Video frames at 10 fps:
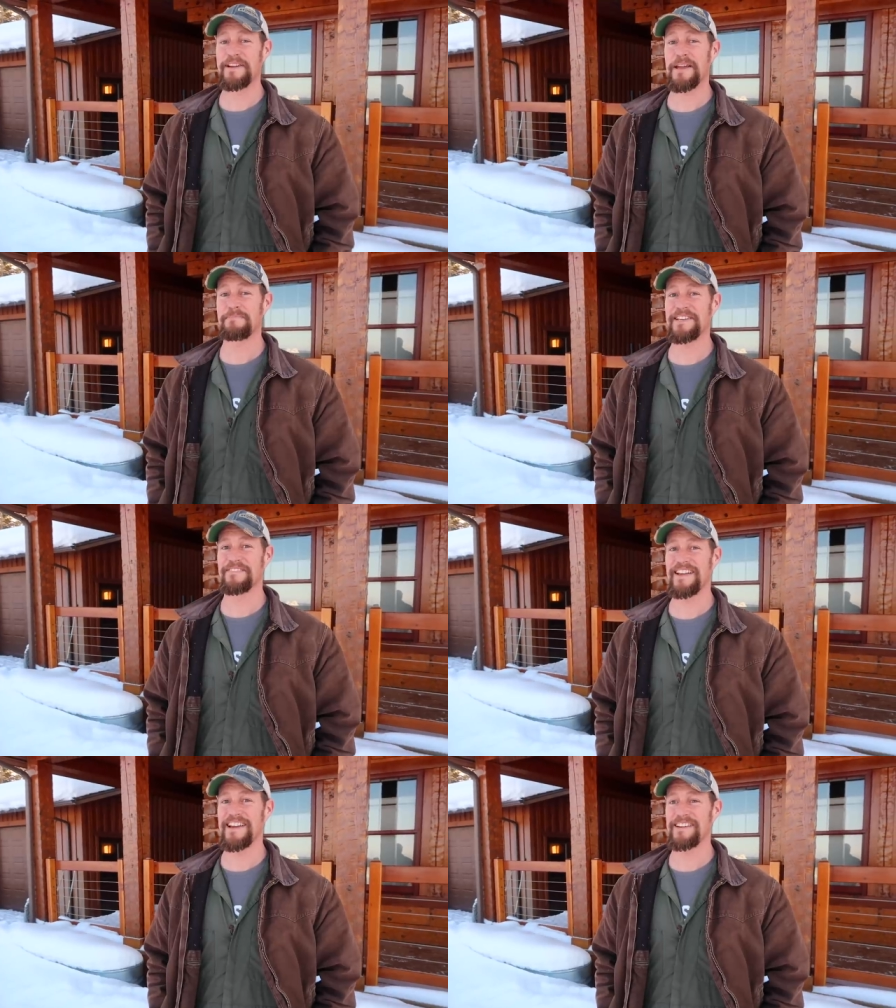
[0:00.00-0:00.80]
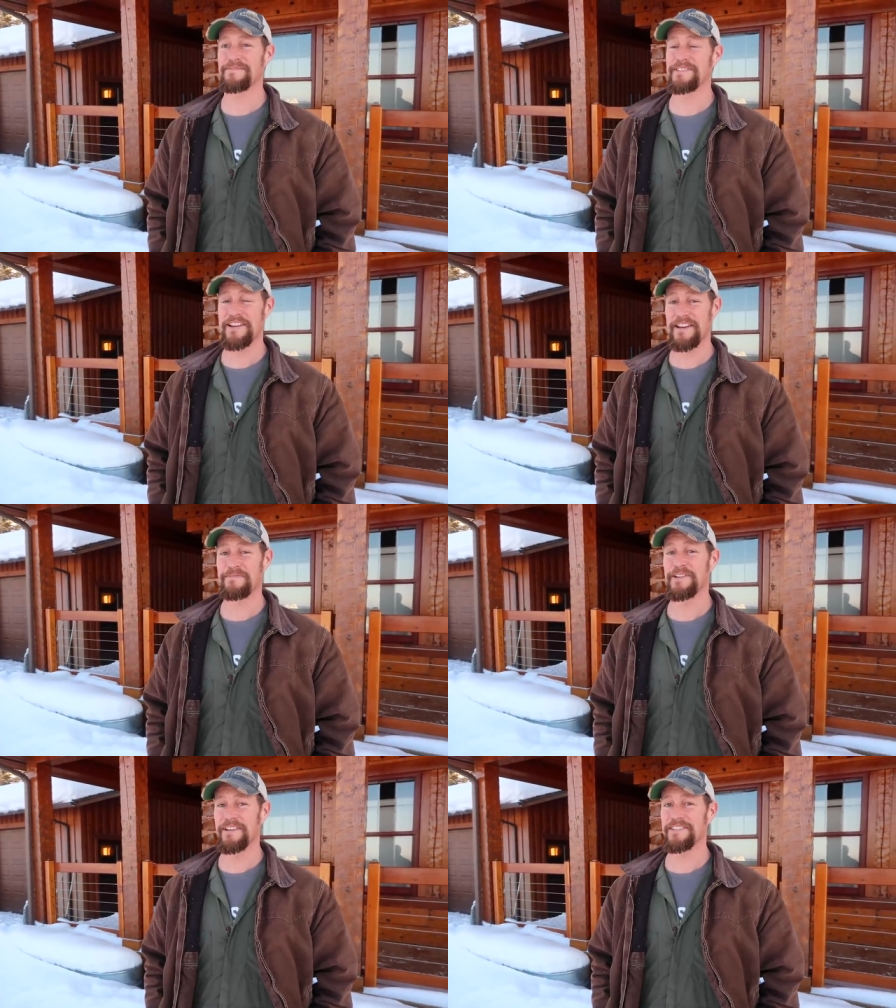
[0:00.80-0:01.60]
You gotta be creative and you gotta
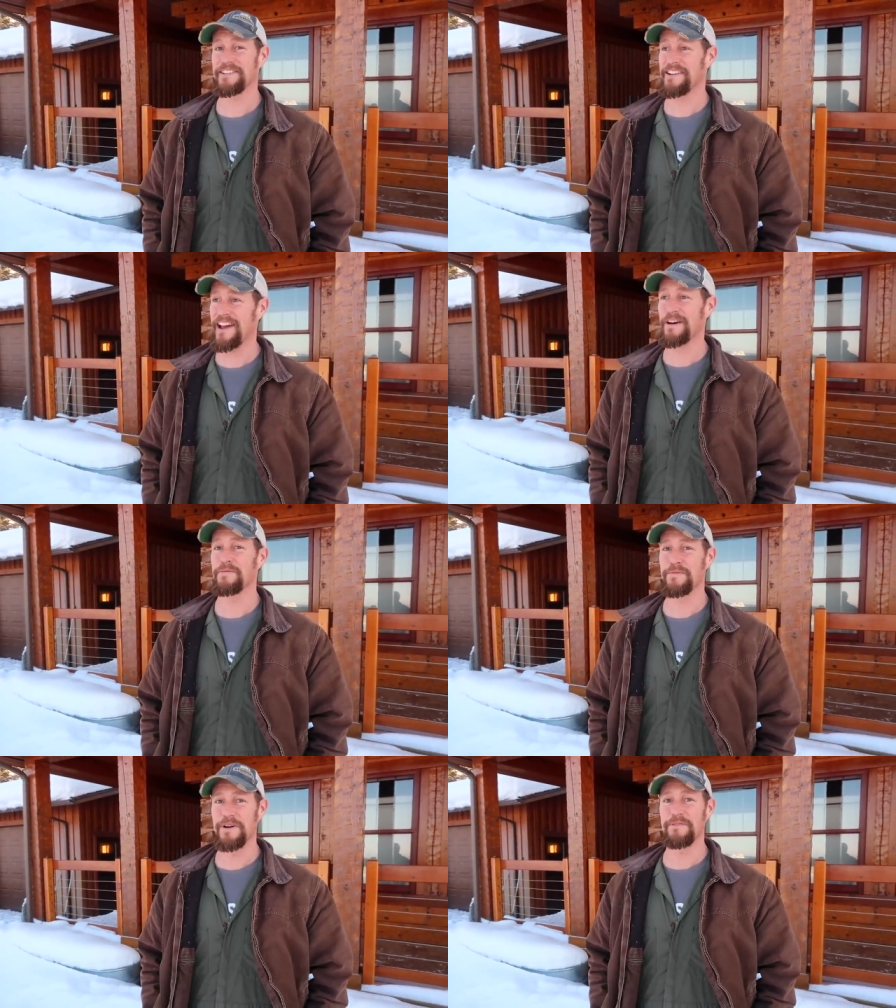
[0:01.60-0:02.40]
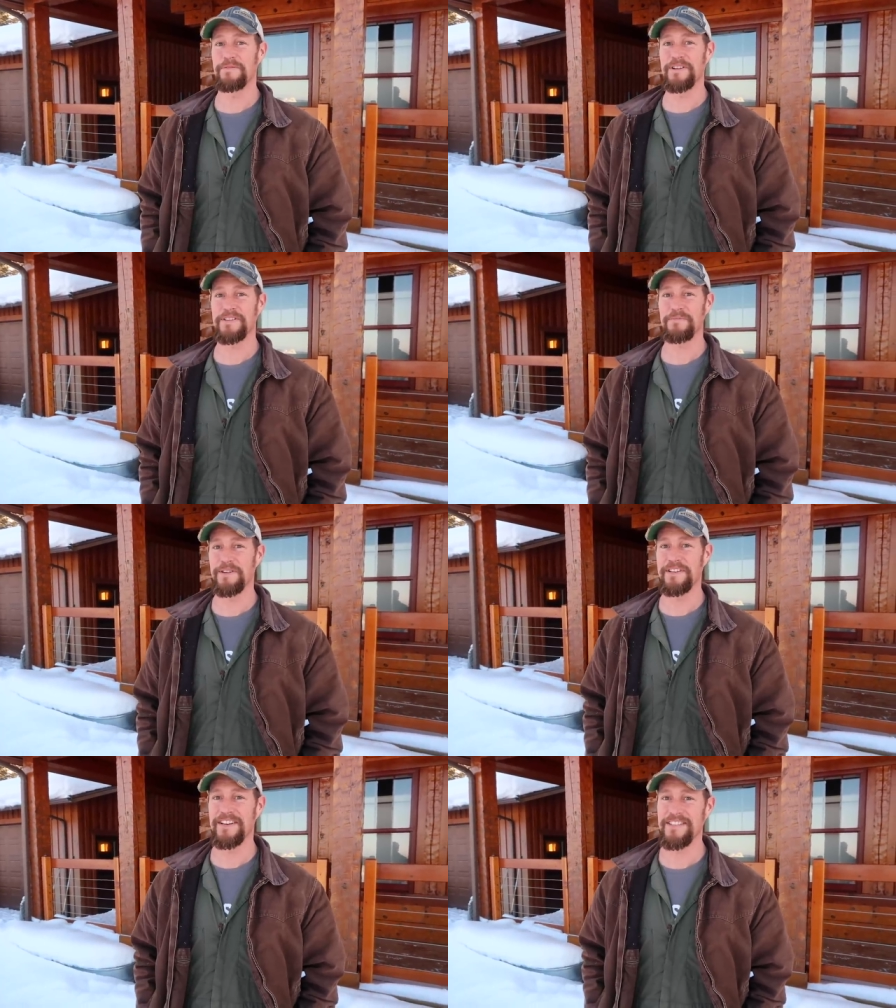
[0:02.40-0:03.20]
figure out what works and
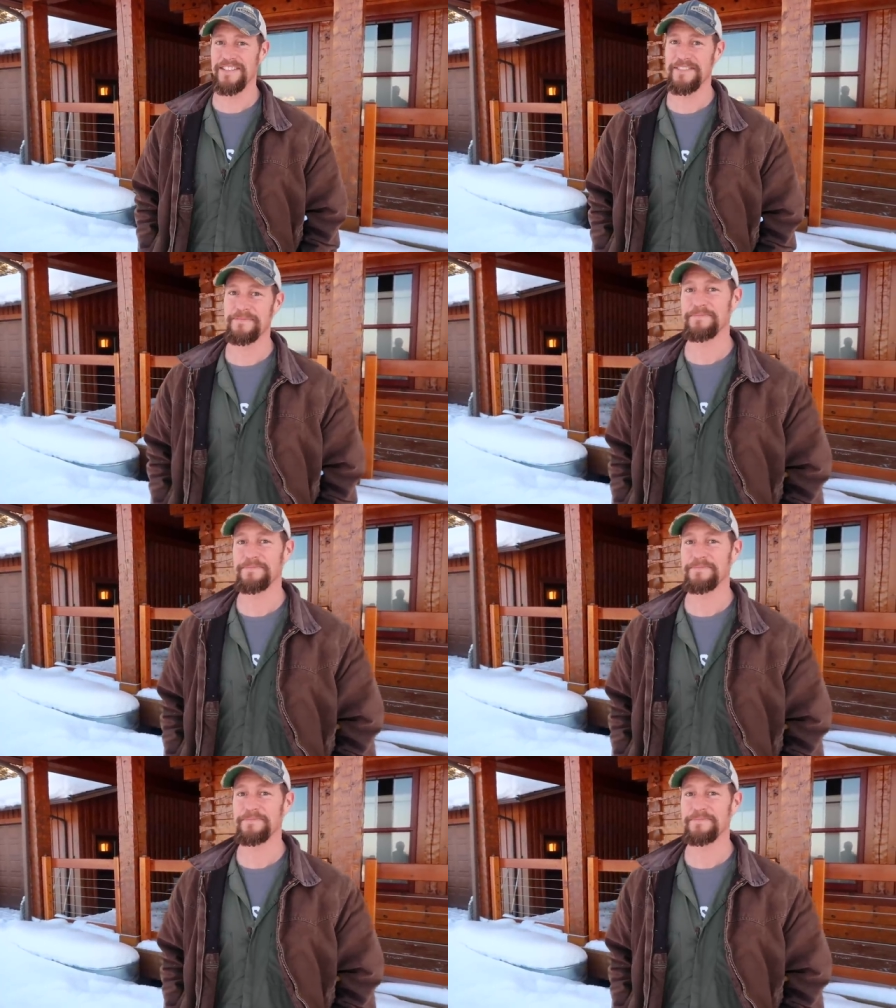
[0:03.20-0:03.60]
what doesn't.